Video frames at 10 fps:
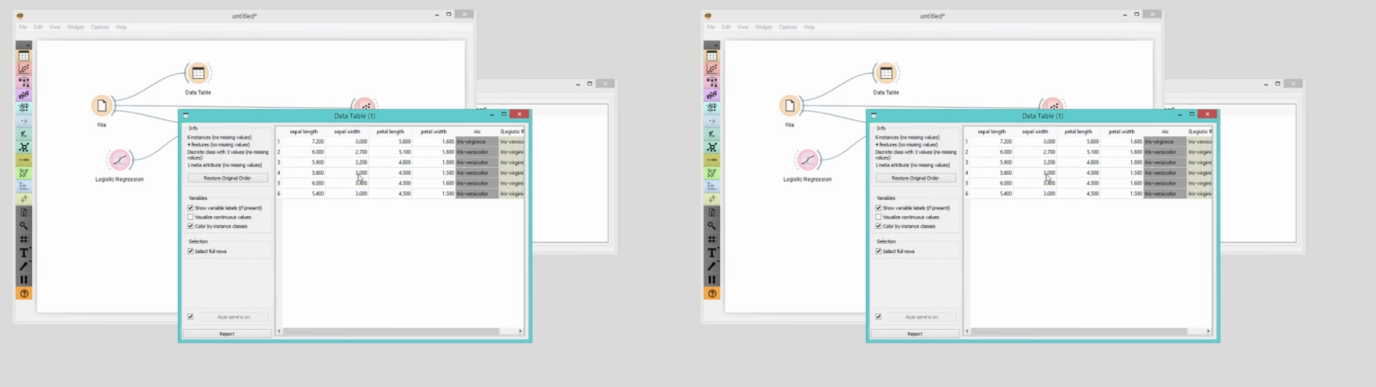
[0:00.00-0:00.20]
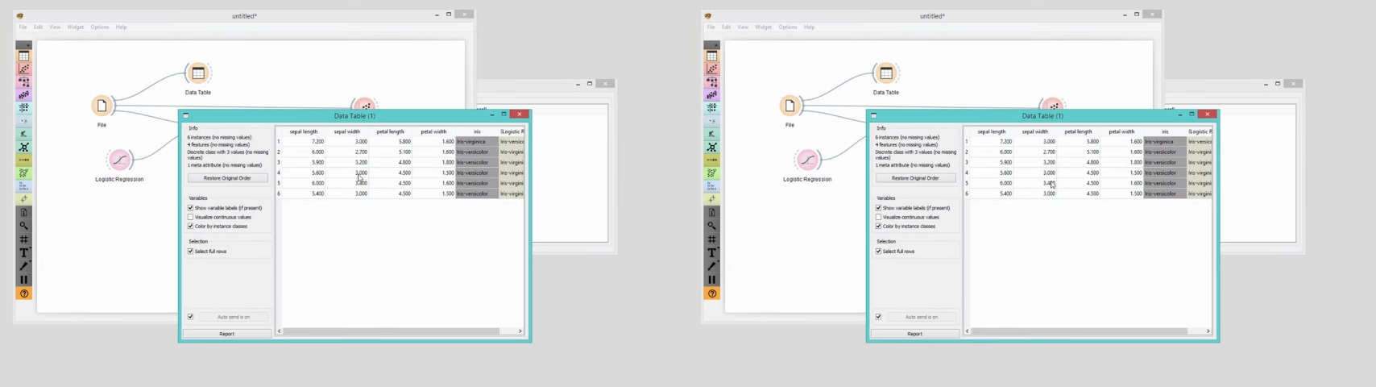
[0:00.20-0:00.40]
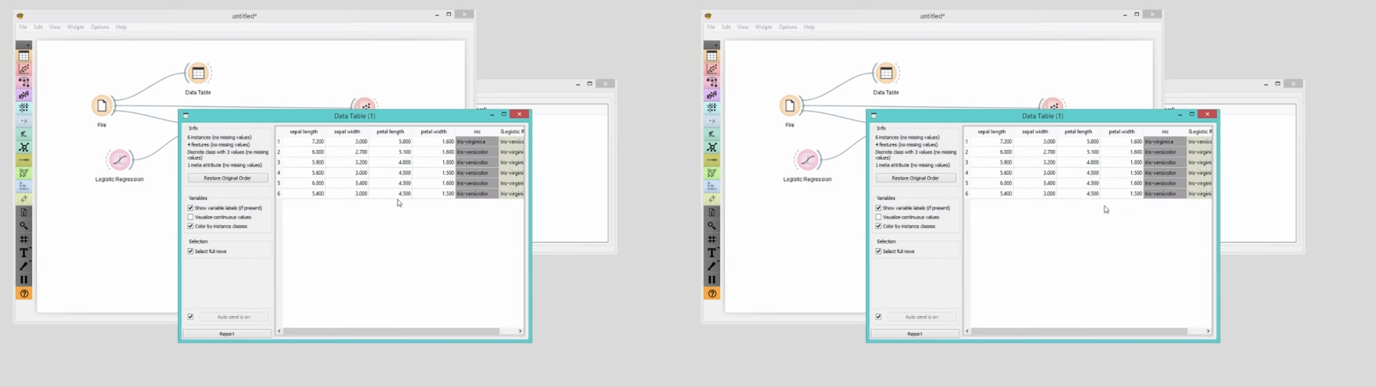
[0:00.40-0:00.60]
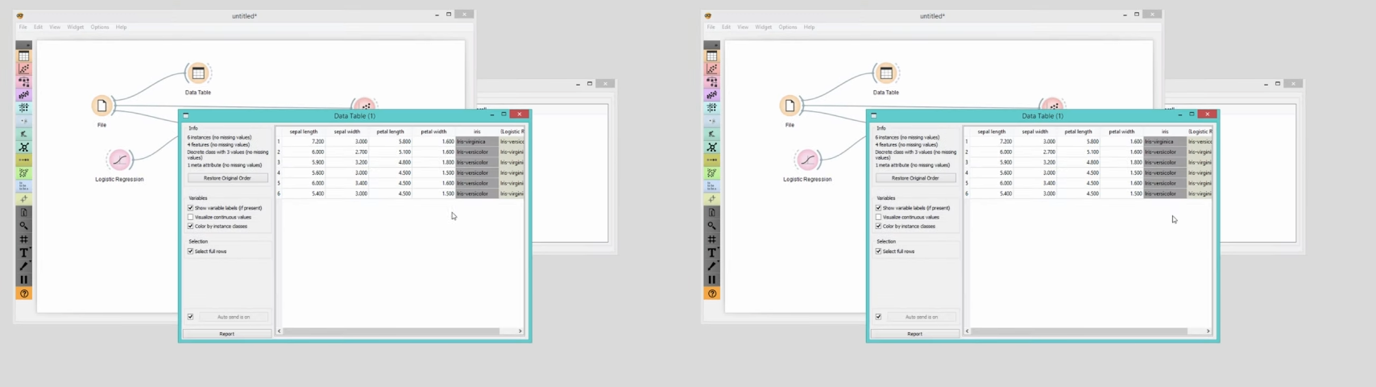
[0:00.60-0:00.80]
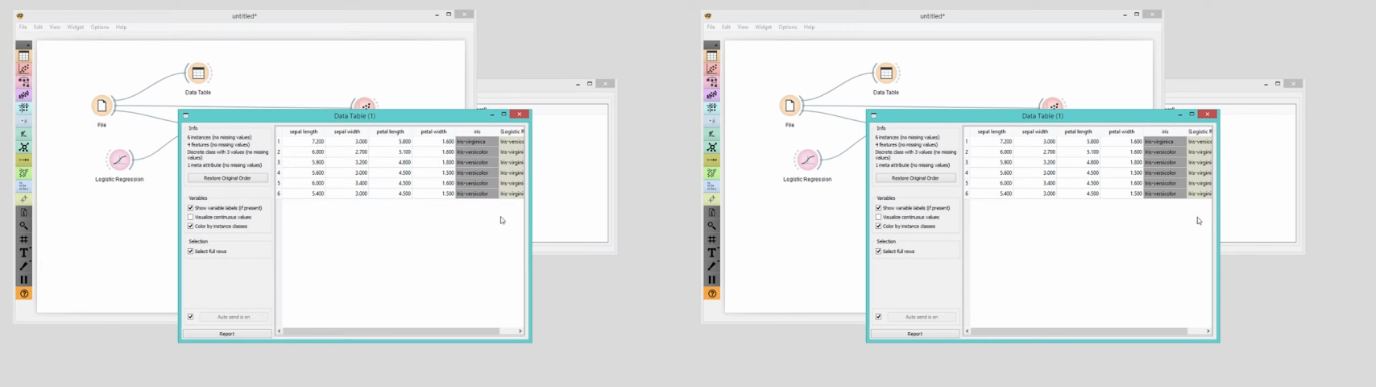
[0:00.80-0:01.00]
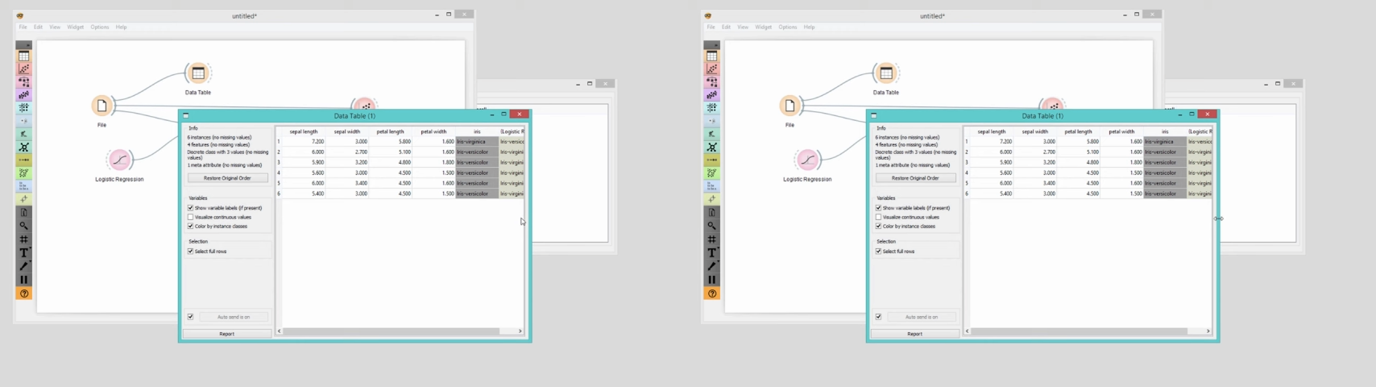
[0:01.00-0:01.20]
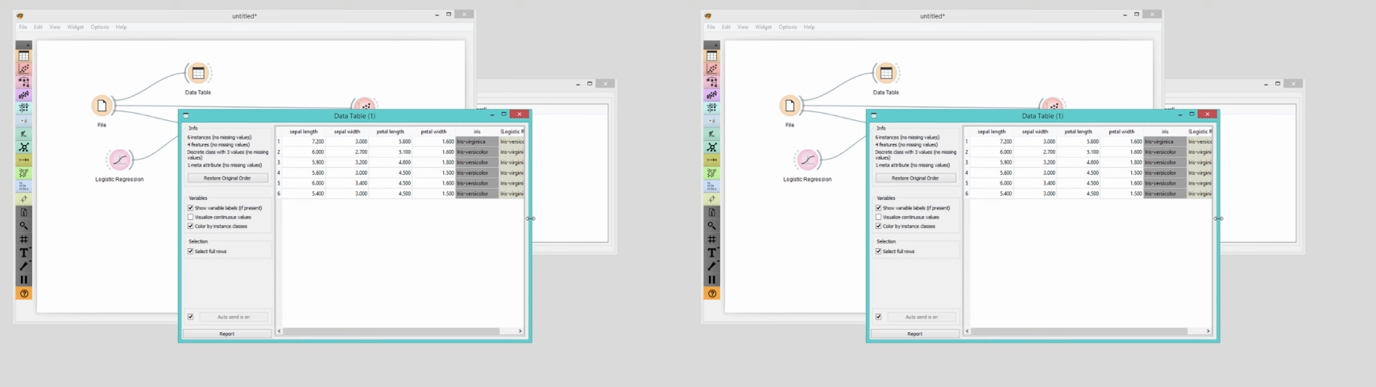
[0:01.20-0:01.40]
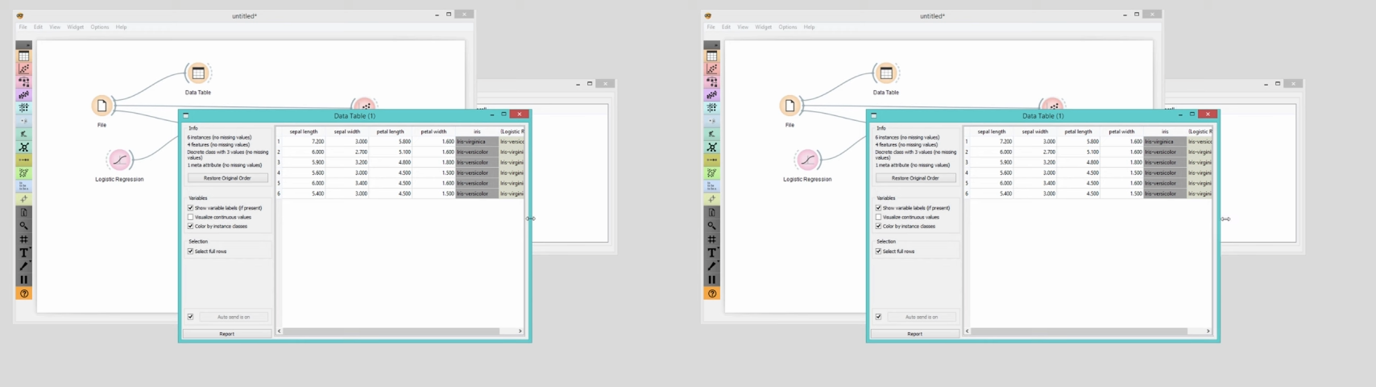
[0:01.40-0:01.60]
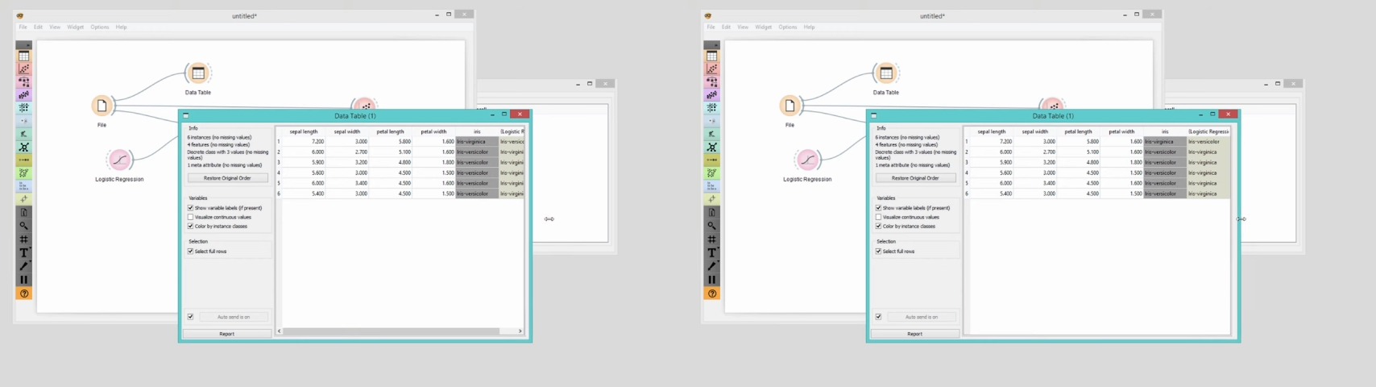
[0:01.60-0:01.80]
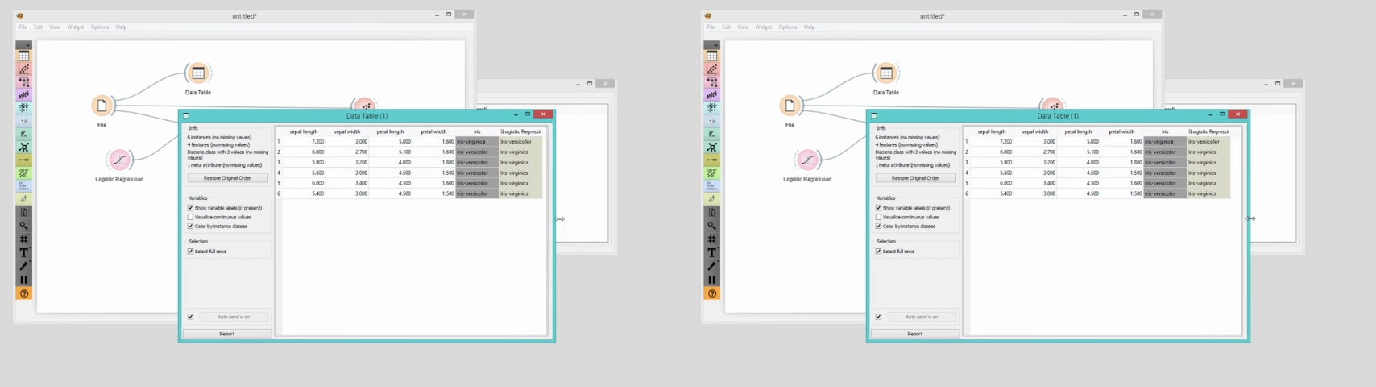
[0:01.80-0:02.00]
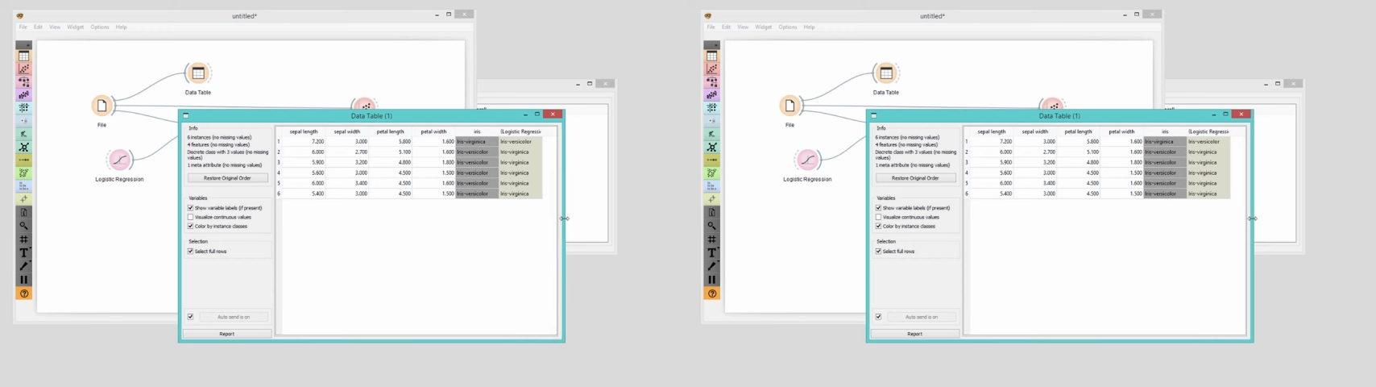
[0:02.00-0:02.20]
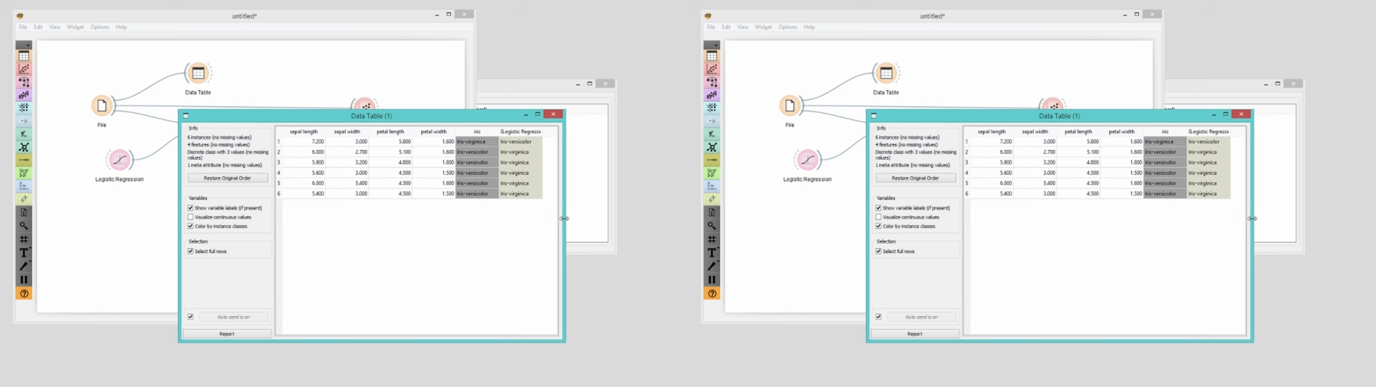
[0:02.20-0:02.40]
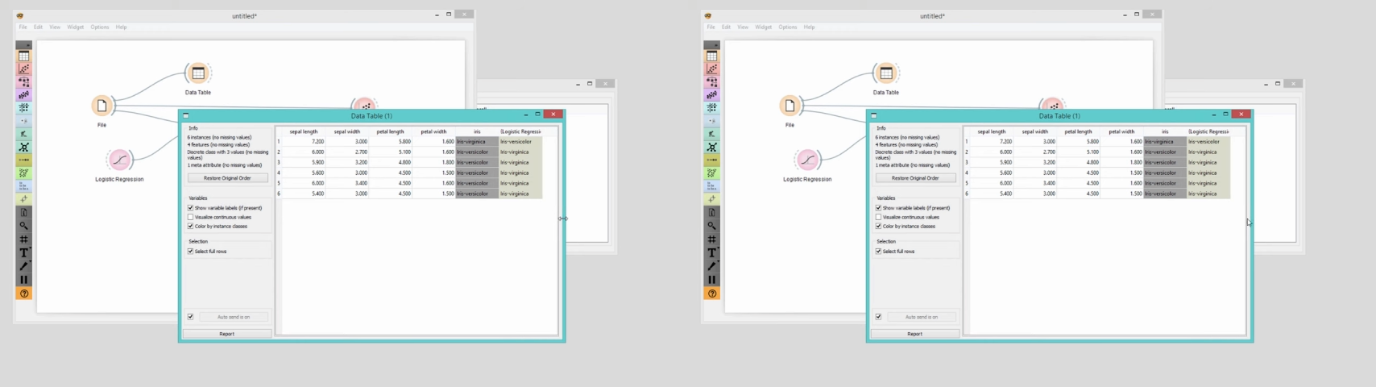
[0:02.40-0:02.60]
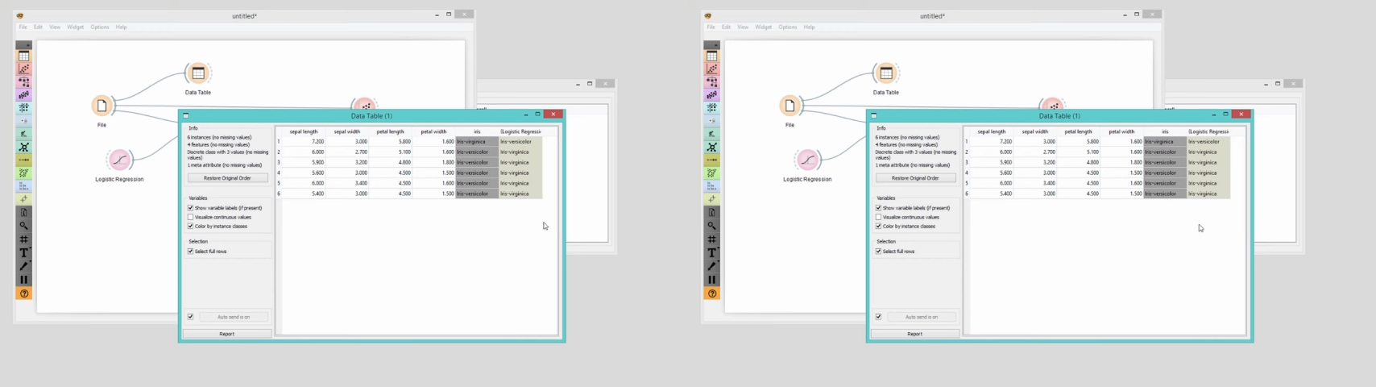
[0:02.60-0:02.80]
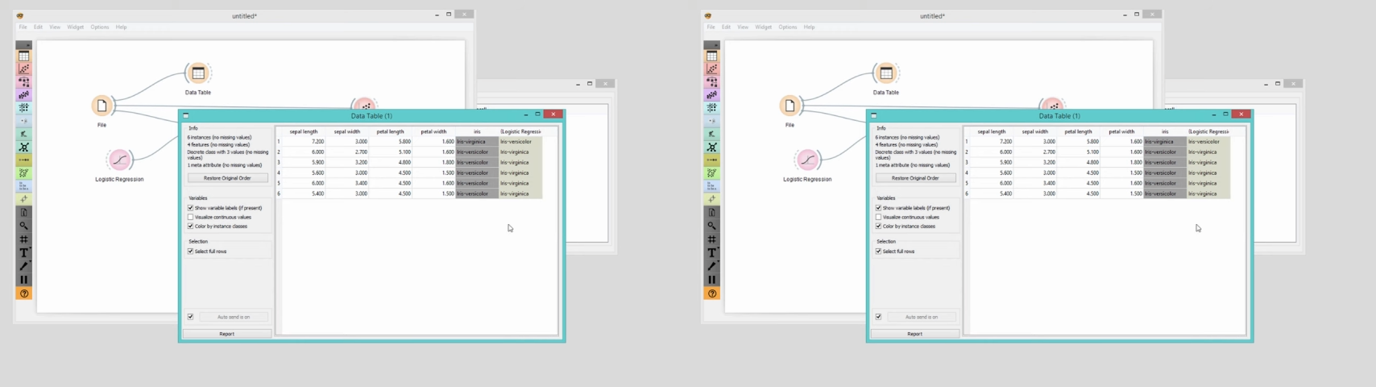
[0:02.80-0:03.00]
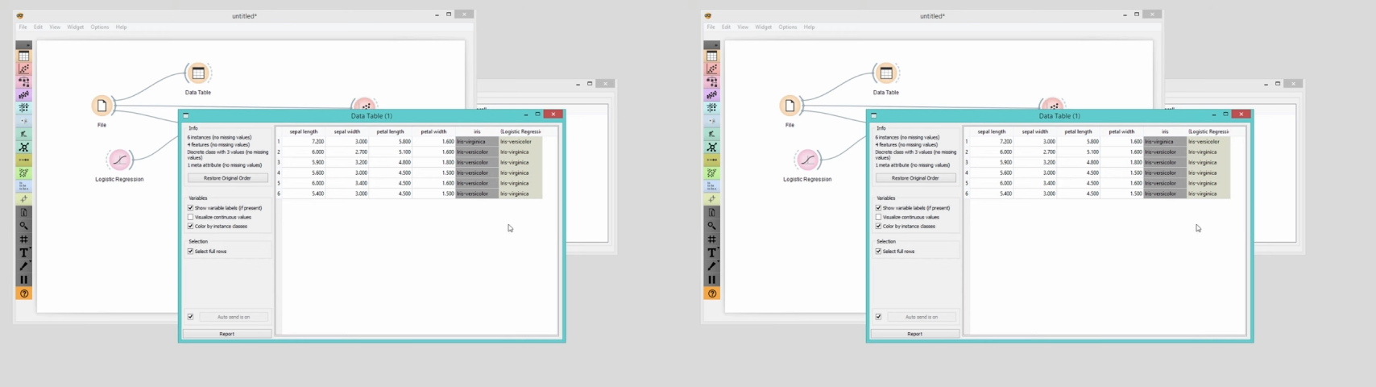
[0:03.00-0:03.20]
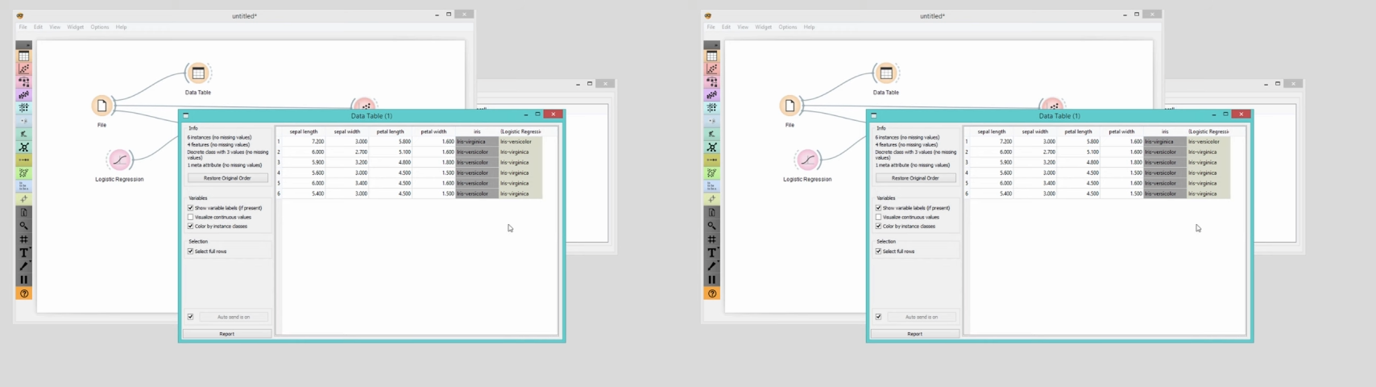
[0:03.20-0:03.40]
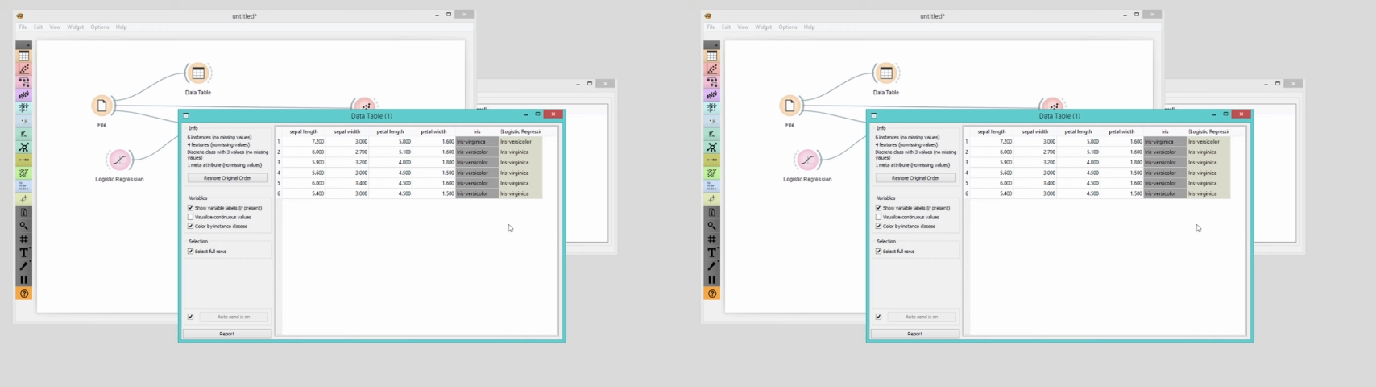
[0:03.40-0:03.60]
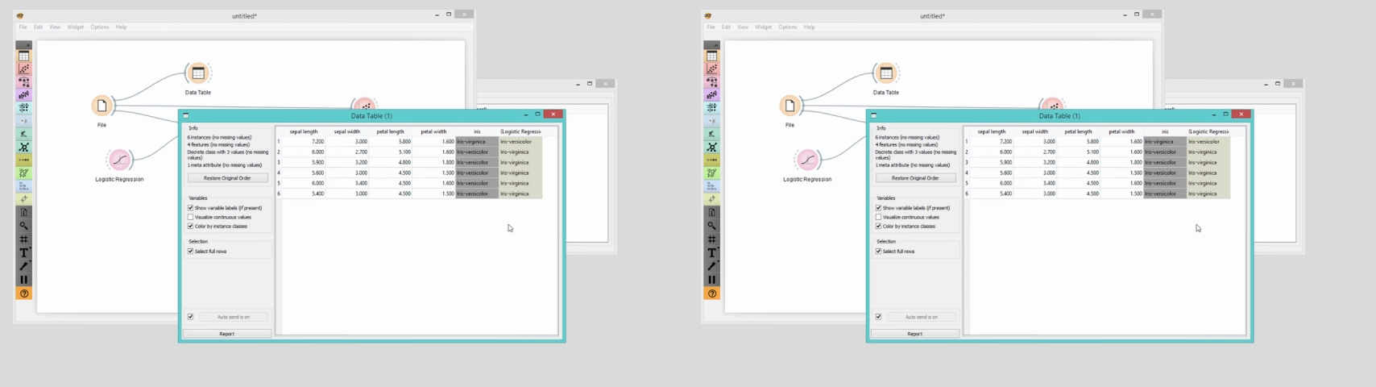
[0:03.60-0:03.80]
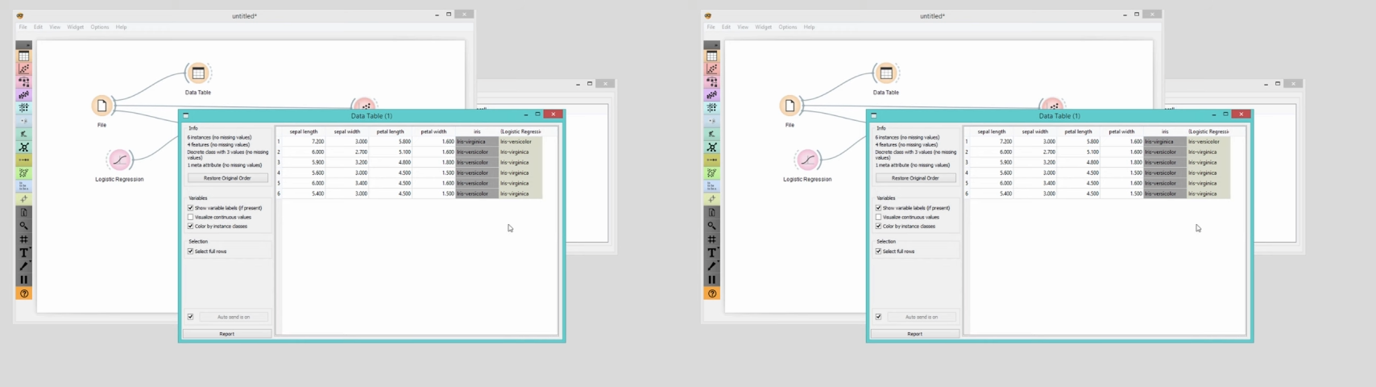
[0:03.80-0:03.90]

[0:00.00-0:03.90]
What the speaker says: Nobody's mouth can be seen.